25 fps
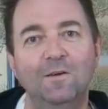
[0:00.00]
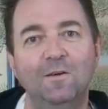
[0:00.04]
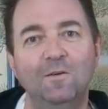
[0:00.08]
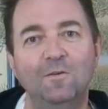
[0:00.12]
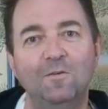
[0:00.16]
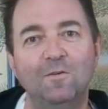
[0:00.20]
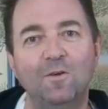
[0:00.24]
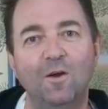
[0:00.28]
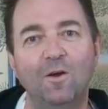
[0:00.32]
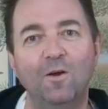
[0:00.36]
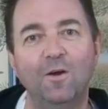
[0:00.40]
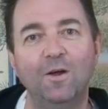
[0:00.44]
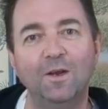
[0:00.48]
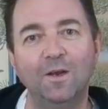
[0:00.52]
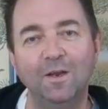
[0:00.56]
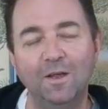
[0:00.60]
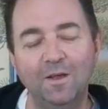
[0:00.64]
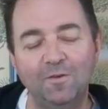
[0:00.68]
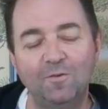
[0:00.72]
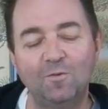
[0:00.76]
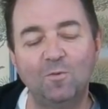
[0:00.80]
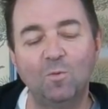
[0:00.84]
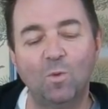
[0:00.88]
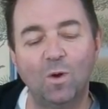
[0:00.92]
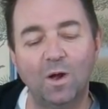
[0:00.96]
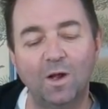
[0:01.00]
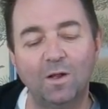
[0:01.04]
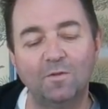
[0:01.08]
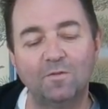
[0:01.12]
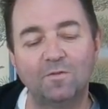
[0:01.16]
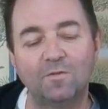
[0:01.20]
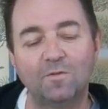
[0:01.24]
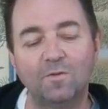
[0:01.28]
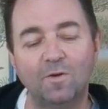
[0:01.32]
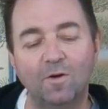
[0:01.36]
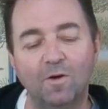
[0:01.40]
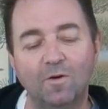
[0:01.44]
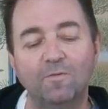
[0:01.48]
So at least
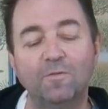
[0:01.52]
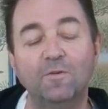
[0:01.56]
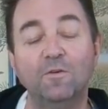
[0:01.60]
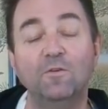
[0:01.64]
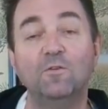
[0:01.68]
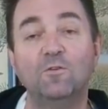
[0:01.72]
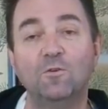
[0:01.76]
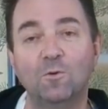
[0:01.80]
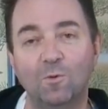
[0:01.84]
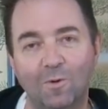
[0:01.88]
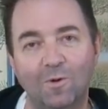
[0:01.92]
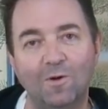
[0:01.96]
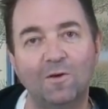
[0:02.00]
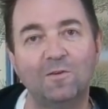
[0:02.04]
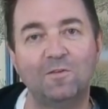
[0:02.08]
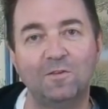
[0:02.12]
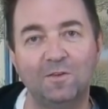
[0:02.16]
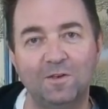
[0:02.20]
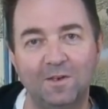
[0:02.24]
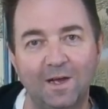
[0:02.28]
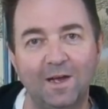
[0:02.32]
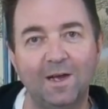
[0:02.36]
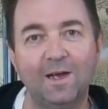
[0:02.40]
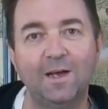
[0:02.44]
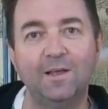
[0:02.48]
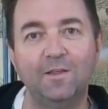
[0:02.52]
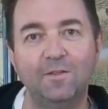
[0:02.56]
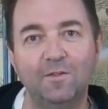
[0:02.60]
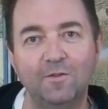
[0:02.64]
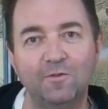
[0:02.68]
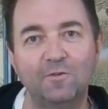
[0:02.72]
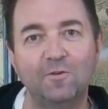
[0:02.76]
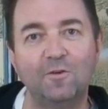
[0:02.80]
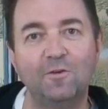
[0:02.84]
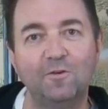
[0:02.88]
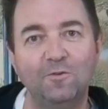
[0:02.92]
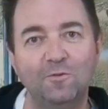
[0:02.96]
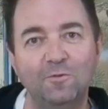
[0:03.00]
once, often twice a day, the
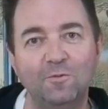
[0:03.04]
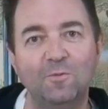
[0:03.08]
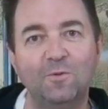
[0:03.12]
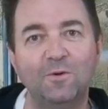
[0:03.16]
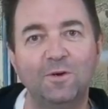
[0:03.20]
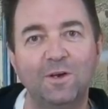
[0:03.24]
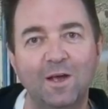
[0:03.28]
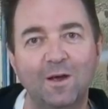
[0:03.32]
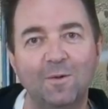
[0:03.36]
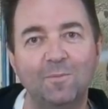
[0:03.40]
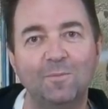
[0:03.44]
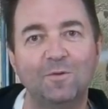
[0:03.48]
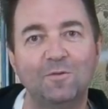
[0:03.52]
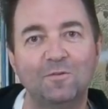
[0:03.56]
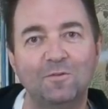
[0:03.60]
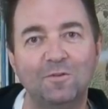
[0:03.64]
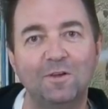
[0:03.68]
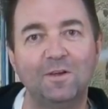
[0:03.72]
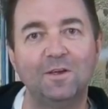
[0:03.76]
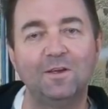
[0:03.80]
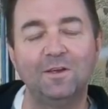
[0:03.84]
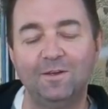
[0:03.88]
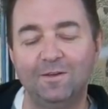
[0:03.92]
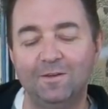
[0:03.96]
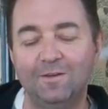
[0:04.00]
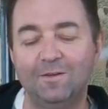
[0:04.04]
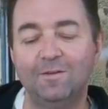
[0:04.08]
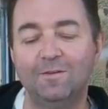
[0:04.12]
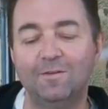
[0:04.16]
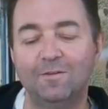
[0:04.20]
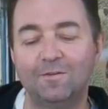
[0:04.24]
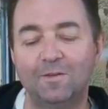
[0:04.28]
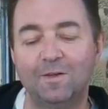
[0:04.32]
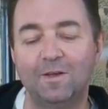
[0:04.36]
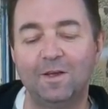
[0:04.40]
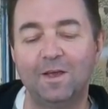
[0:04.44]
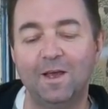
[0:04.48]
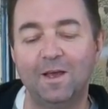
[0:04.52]
surgeon would come to see
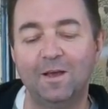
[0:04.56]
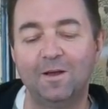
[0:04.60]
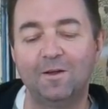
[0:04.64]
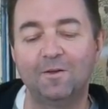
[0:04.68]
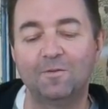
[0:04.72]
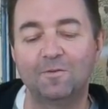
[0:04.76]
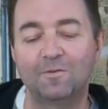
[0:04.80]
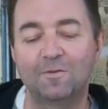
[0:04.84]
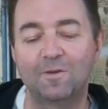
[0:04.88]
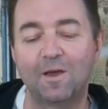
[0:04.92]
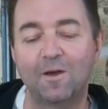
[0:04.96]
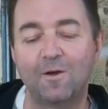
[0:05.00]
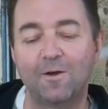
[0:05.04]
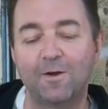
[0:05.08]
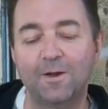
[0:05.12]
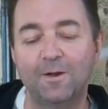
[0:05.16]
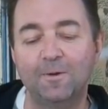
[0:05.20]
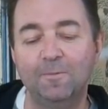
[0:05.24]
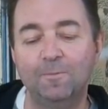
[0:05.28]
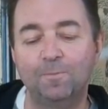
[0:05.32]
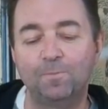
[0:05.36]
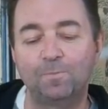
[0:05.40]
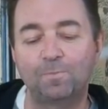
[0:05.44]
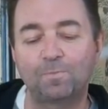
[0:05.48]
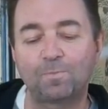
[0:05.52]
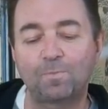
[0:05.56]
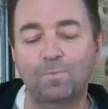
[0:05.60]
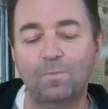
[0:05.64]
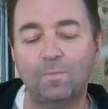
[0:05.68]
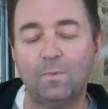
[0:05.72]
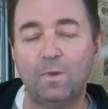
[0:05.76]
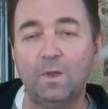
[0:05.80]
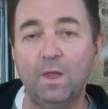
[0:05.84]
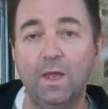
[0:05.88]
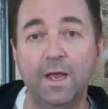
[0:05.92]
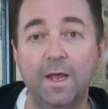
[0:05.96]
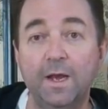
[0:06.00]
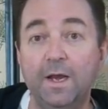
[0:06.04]
how it's going.
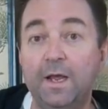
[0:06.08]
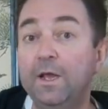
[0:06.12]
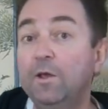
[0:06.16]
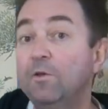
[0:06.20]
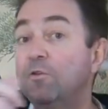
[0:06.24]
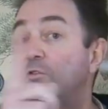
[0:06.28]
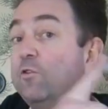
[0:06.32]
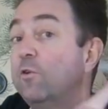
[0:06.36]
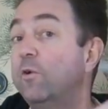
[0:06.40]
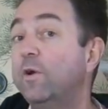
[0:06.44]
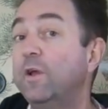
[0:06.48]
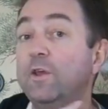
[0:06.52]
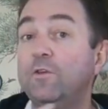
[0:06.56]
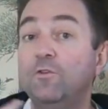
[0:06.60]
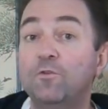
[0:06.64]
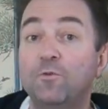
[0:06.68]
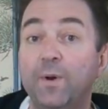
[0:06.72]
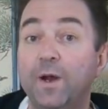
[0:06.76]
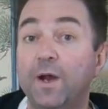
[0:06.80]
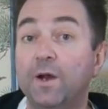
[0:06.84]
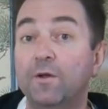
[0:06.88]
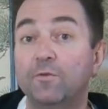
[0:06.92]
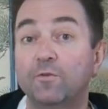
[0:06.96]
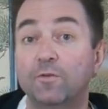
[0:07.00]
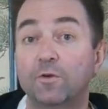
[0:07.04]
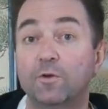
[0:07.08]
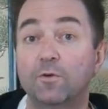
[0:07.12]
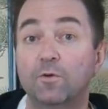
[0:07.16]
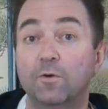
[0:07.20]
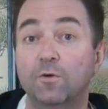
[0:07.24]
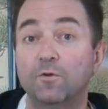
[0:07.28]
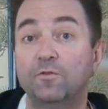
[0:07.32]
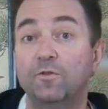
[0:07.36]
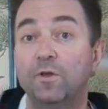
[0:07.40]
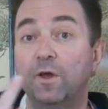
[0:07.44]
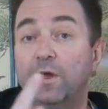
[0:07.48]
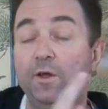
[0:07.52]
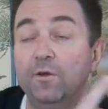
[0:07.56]
And he was doing his rounds, of
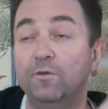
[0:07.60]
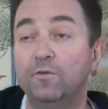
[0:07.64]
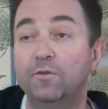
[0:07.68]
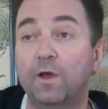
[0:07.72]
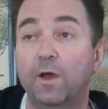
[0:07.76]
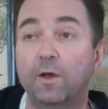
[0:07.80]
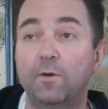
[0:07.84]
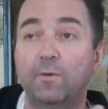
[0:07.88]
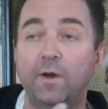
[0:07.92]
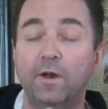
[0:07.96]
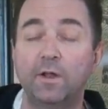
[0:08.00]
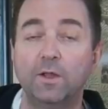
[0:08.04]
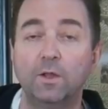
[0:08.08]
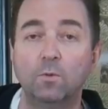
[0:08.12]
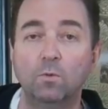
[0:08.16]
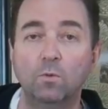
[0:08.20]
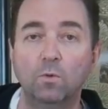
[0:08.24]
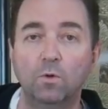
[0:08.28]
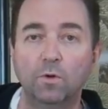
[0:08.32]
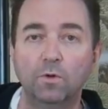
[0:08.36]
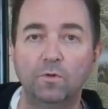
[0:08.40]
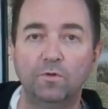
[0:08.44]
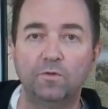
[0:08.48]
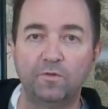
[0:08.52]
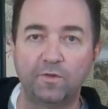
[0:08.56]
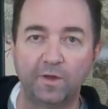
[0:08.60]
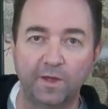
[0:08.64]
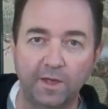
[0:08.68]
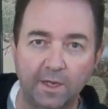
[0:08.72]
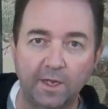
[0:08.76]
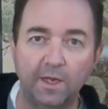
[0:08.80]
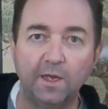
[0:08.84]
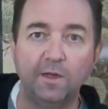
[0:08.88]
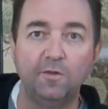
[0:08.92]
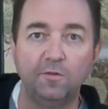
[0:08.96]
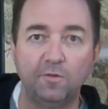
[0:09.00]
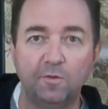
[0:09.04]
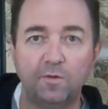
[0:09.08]
course, so he was going around the ward seeing
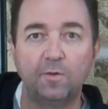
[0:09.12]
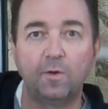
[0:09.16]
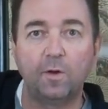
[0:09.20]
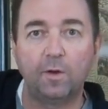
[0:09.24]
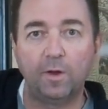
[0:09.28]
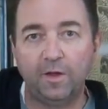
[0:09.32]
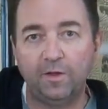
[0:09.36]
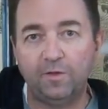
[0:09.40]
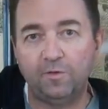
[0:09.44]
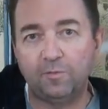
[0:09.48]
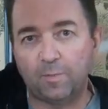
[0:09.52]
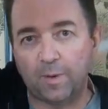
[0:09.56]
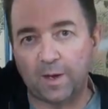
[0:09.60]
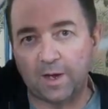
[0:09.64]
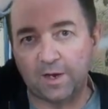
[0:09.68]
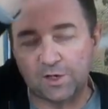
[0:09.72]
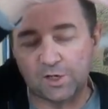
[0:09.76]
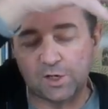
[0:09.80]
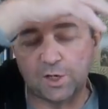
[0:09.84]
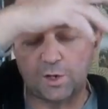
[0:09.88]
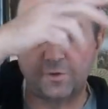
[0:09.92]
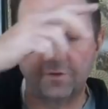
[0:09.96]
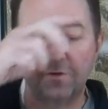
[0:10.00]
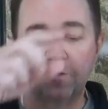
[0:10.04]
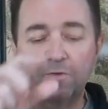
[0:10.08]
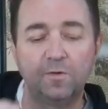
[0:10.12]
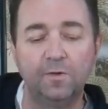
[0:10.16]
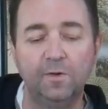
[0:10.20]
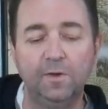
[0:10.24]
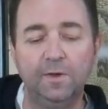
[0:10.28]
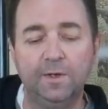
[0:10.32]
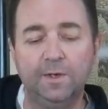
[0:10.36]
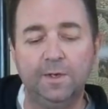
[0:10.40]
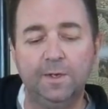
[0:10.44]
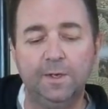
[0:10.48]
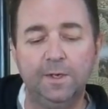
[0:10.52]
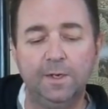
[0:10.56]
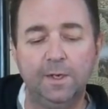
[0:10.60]
his patients
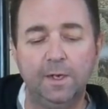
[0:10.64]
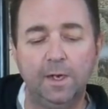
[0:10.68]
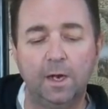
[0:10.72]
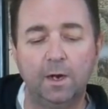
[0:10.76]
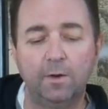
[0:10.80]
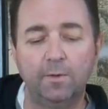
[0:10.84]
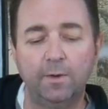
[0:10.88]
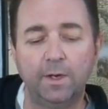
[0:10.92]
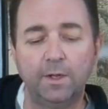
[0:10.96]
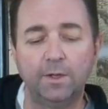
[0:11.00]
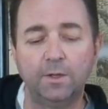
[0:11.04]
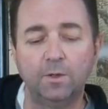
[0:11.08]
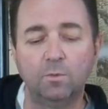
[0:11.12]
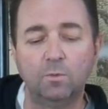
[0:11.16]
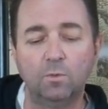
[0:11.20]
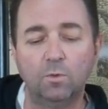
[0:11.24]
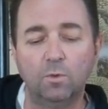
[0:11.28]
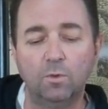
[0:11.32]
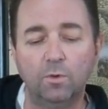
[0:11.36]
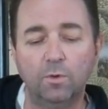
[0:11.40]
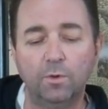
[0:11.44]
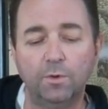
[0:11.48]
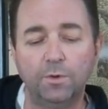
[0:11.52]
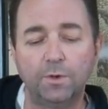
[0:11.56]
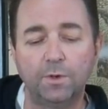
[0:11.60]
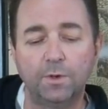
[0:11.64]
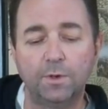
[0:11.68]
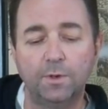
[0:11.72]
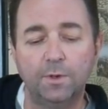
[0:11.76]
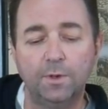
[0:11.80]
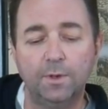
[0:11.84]
around the ward.